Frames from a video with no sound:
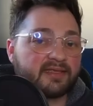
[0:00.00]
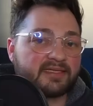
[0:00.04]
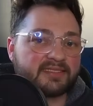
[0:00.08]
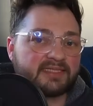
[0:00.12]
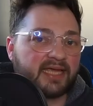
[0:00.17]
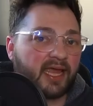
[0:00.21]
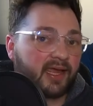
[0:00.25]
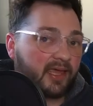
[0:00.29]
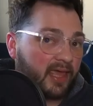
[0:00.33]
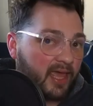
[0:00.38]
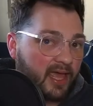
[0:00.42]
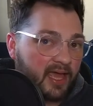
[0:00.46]

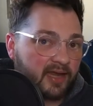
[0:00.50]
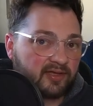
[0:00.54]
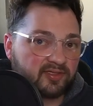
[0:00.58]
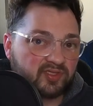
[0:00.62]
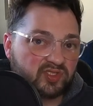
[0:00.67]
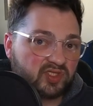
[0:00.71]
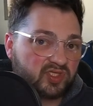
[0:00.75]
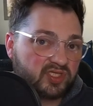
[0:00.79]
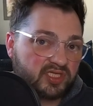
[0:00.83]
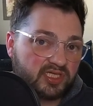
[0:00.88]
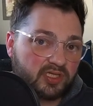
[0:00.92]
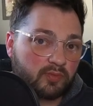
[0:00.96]
deck hadn't
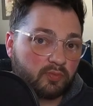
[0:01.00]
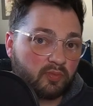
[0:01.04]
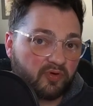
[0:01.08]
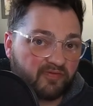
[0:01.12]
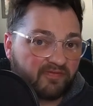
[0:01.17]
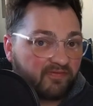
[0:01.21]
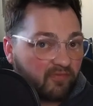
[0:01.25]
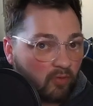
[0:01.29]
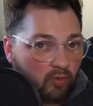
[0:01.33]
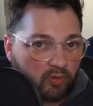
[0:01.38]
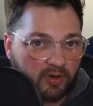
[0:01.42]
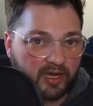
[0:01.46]
seen
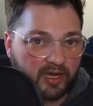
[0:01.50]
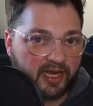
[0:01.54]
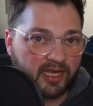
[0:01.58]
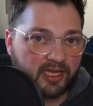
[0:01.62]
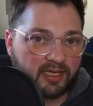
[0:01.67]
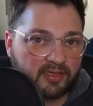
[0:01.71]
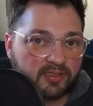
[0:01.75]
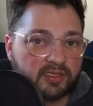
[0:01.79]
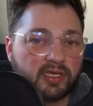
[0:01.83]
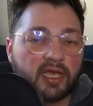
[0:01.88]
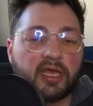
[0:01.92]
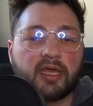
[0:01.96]

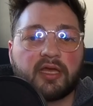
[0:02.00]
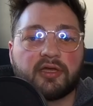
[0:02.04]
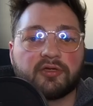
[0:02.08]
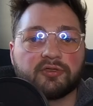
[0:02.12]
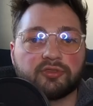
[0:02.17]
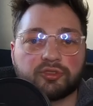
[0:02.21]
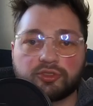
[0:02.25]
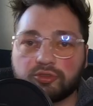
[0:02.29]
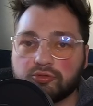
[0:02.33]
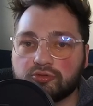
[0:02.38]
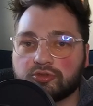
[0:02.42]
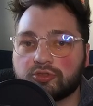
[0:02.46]
beforehand,
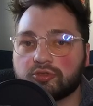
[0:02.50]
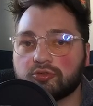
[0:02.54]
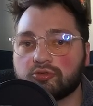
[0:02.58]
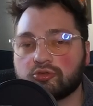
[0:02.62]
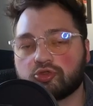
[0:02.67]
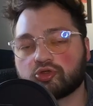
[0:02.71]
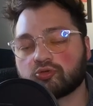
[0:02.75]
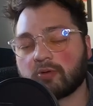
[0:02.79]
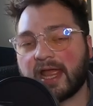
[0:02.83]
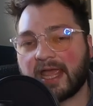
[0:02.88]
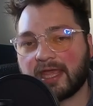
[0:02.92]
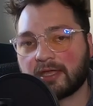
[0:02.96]
due to
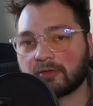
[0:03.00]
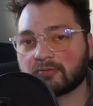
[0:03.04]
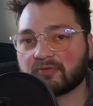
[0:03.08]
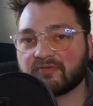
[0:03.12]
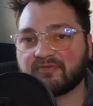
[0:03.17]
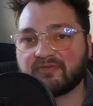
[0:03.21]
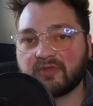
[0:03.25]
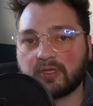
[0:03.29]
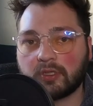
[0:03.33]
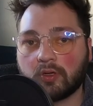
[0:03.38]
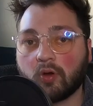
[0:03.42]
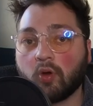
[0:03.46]
Dragon
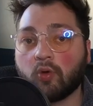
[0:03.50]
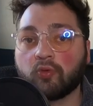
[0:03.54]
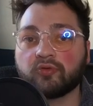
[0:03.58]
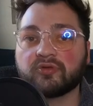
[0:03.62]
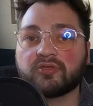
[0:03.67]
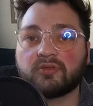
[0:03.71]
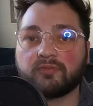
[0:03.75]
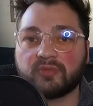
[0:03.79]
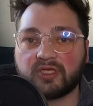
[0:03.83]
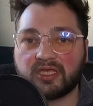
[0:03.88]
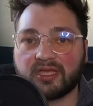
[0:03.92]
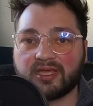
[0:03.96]
Ravine only
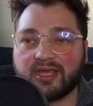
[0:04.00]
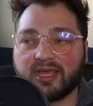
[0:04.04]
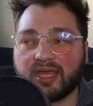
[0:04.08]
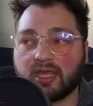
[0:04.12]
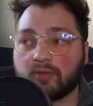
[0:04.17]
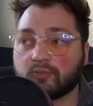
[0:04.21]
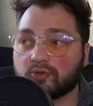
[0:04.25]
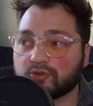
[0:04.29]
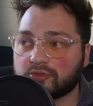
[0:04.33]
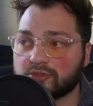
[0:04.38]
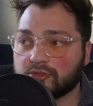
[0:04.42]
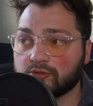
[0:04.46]
being
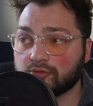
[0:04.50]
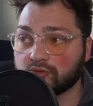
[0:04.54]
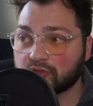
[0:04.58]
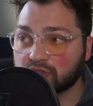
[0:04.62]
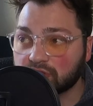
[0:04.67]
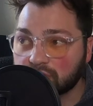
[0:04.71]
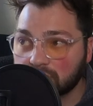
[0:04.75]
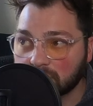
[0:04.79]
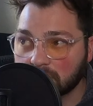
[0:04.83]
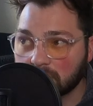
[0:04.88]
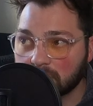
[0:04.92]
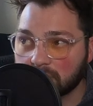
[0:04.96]
able to
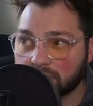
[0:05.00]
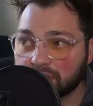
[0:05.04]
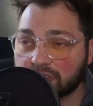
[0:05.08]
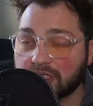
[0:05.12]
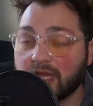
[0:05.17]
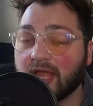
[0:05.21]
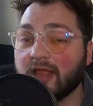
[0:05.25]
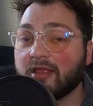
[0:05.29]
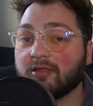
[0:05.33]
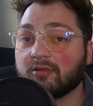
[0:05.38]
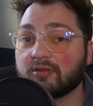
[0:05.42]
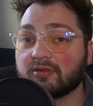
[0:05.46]
search
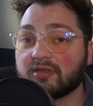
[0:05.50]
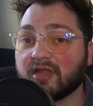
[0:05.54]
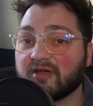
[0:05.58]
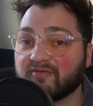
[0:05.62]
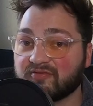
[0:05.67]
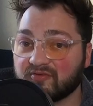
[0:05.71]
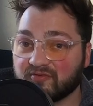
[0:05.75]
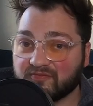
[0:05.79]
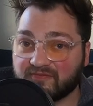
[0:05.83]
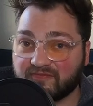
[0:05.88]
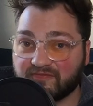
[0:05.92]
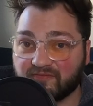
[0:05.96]

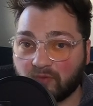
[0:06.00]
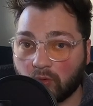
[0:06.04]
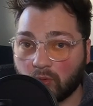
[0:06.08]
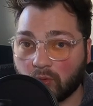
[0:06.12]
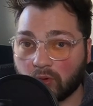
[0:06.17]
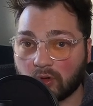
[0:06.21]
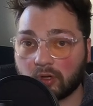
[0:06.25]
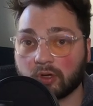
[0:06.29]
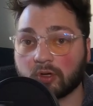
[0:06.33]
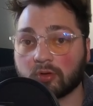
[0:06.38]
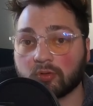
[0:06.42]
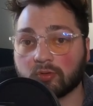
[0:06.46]
level
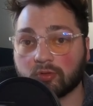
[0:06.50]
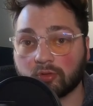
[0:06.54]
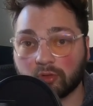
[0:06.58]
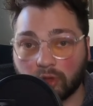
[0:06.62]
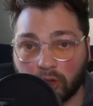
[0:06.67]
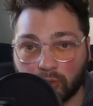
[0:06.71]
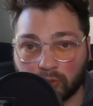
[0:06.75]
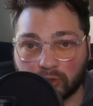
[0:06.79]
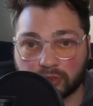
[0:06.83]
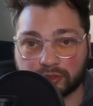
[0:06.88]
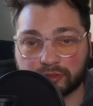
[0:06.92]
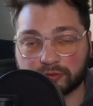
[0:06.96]
4 or
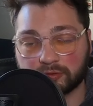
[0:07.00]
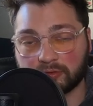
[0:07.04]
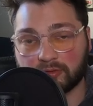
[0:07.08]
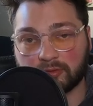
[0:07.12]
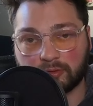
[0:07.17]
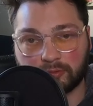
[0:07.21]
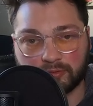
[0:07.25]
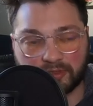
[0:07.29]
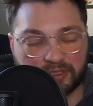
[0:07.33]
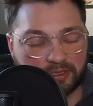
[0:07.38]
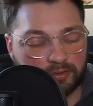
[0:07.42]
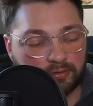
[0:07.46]
lower
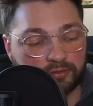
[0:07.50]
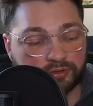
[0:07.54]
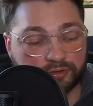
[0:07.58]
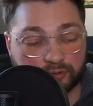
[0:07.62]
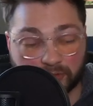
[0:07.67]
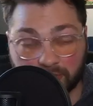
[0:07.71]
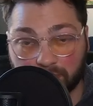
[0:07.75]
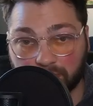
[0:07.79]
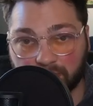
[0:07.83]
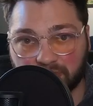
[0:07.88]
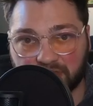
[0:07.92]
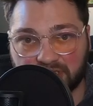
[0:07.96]
Dragoon-
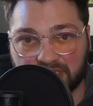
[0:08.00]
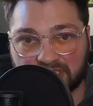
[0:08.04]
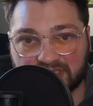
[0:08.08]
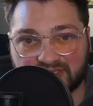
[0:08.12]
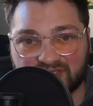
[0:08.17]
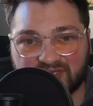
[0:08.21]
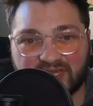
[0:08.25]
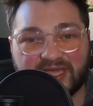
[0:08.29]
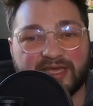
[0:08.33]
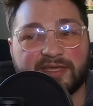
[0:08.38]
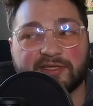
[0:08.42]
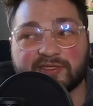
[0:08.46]
Dragunities,
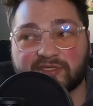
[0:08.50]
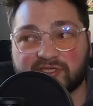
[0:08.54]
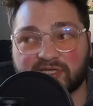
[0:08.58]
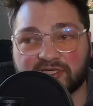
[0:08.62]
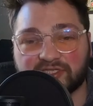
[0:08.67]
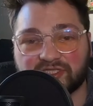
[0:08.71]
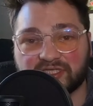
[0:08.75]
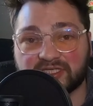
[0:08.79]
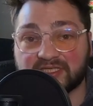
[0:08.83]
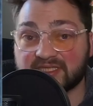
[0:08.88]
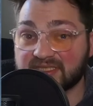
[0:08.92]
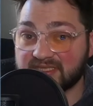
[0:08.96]

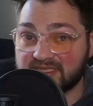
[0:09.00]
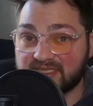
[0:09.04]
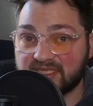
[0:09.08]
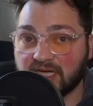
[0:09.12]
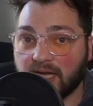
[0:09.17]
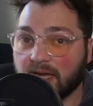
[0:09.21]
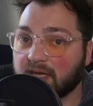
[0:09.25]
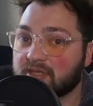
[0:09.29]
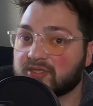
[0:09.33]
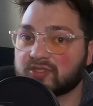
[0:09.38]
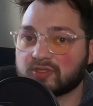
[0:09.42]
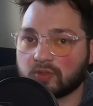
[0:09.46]
such as Dux